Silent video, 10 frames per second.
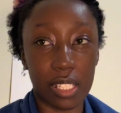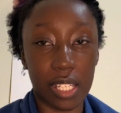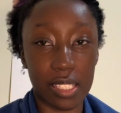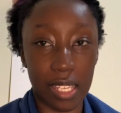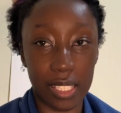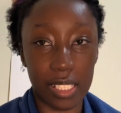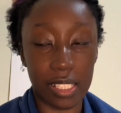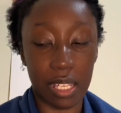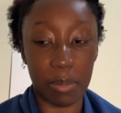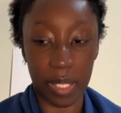excited to
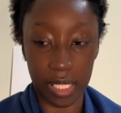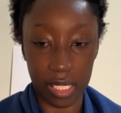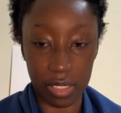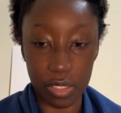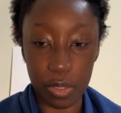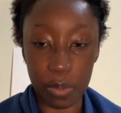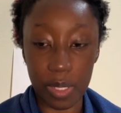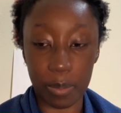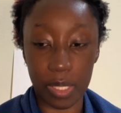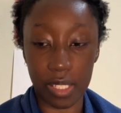get back into it
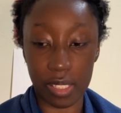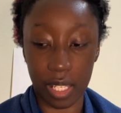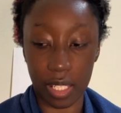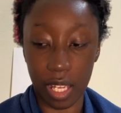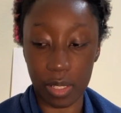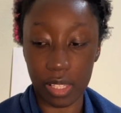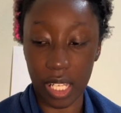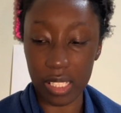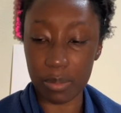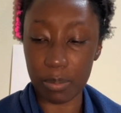because I
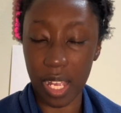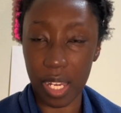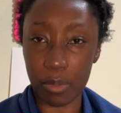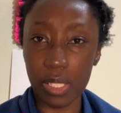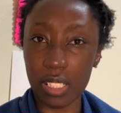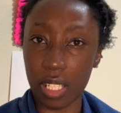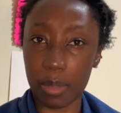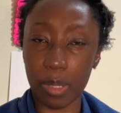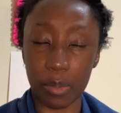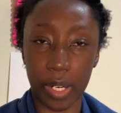really liked
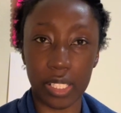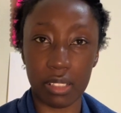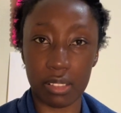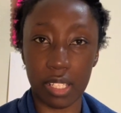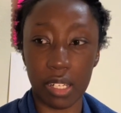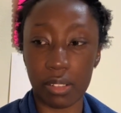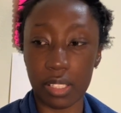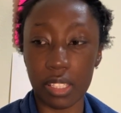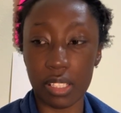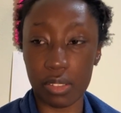my writing style
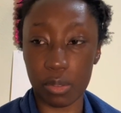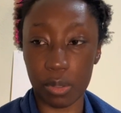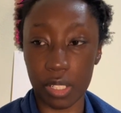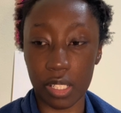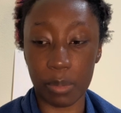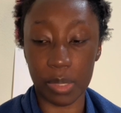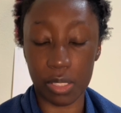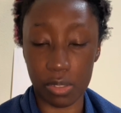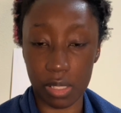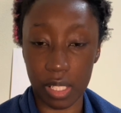in this story. I mean,
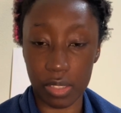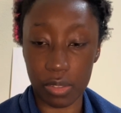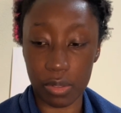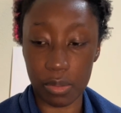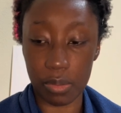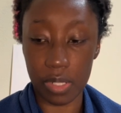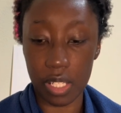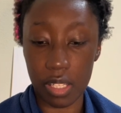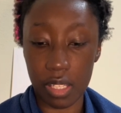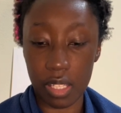there's a lot to
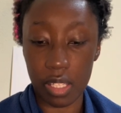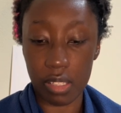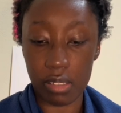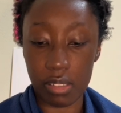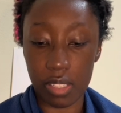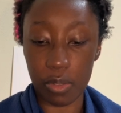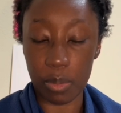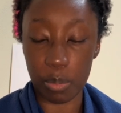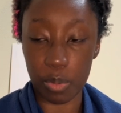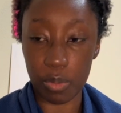still
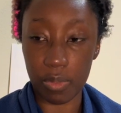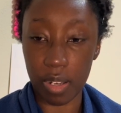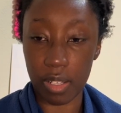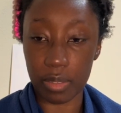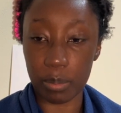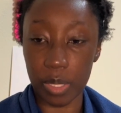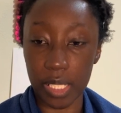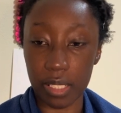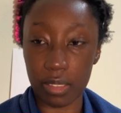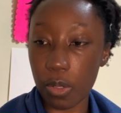improve on,
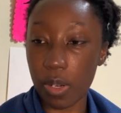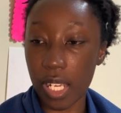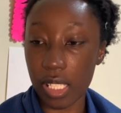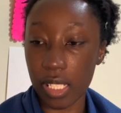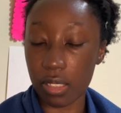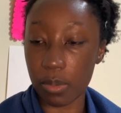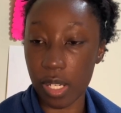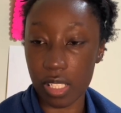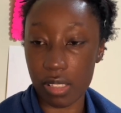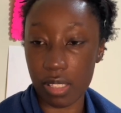but I like the
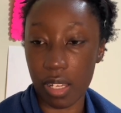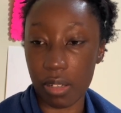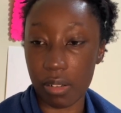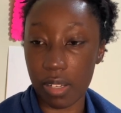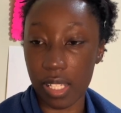writing style.